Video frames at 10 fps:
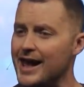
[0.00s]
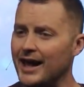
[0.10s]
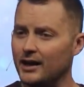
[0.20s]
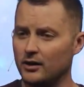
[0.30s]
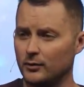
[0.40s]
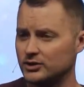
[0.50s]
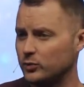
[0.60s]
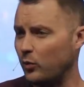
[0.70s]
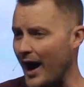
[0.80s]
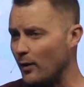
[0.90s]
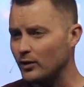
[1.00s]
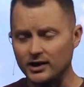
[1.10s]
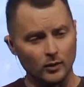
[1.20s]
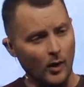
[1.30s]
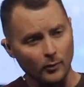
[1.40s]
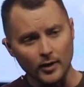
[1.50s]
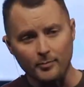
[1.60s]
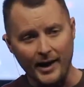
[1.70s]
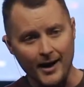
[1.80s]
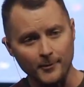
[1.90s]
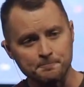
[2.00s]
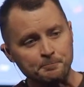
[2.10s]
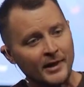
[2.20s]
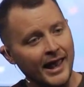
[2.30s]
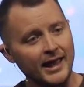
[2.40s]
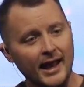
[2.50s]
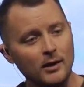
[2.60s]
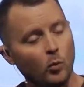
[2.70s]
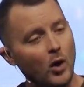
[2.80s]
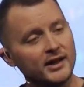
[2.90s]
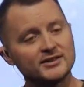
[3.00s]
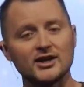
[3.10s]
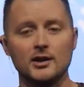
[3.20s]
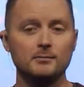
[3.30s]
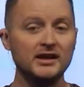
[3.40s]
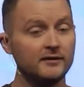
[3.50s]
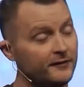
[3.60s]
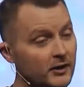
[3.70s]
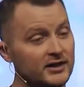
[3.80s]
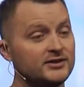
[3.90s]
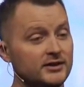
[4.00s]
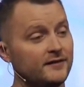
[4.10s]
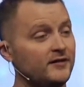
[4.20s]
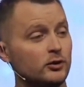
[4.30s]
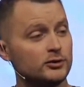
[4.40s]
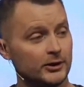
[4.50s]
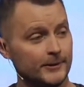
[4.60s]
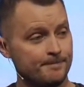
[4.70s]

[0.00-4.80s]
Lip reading: In other words, why we're here, what we're about, and what it's going to mean for us in the future.